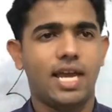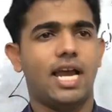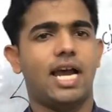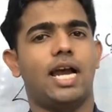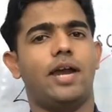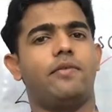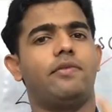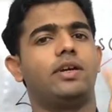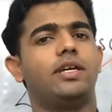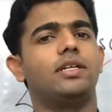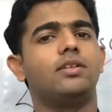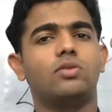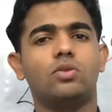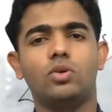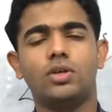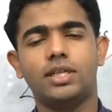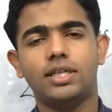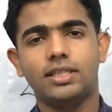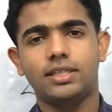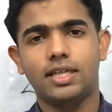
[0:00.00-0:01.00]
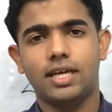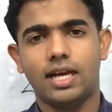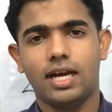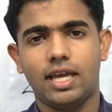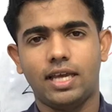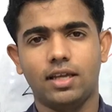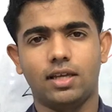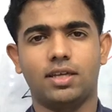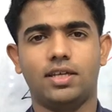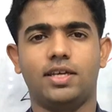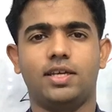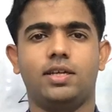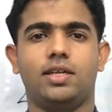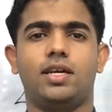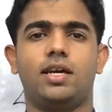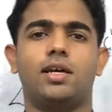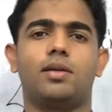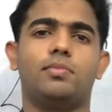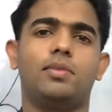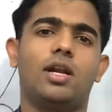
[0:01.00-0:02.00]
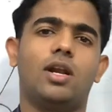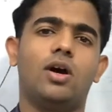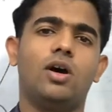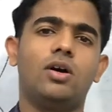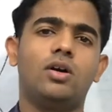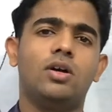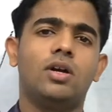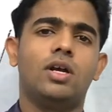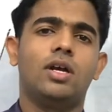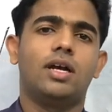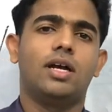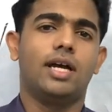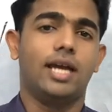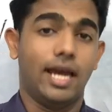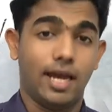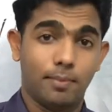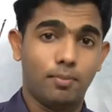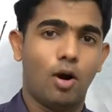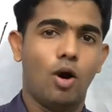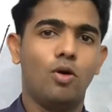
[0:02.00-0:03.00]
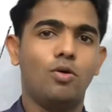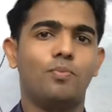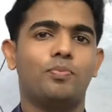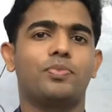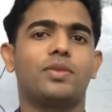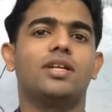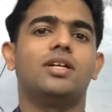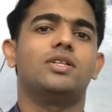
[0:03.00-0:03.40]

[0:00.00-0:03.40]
I have included the link here below, above.